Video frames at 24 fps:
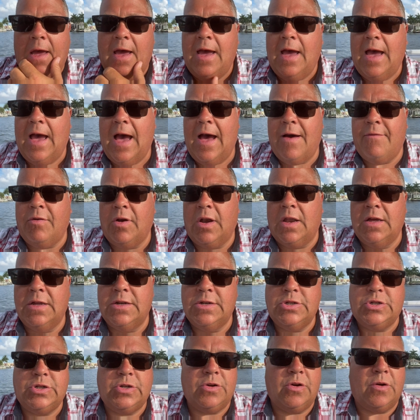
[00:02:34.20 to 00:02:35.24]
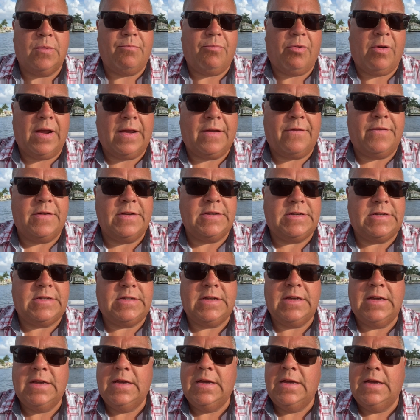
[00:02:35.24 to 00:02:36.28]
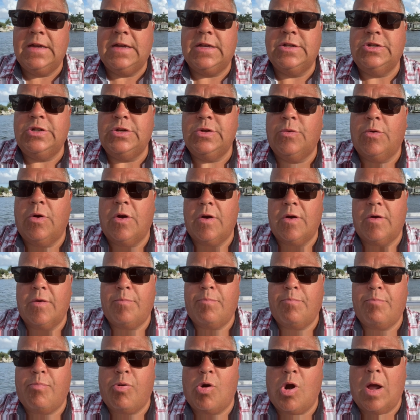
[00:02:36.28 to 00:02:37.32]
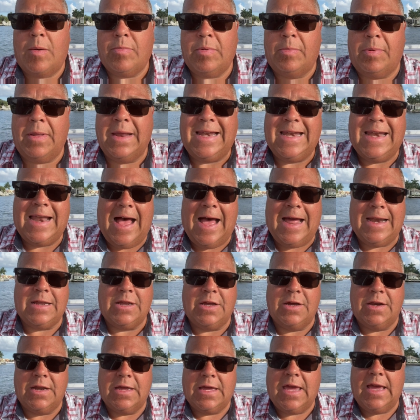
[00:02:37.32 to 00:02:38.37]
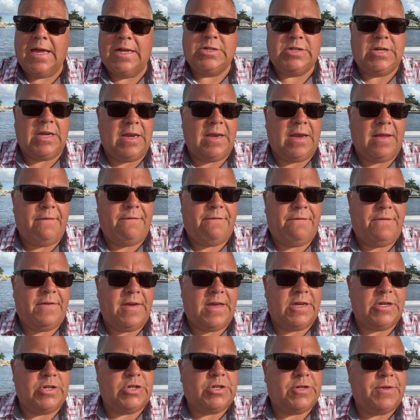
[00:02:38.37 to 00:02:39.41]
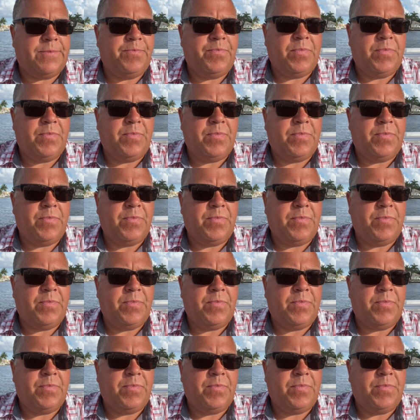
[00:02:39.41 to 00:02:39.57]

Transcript: have lunch or breakfast, because you are probably not going to catch any fish.